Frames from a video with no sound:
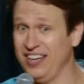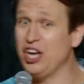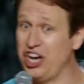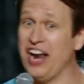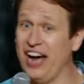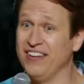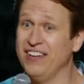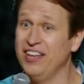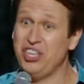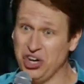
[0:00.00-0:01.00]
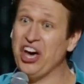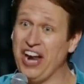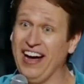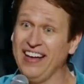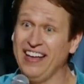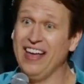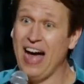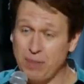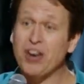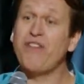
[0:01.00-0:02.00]
gonna. I'm
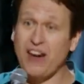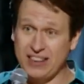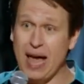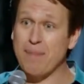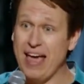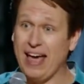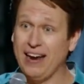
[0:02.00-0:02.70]
gonna fuck that man.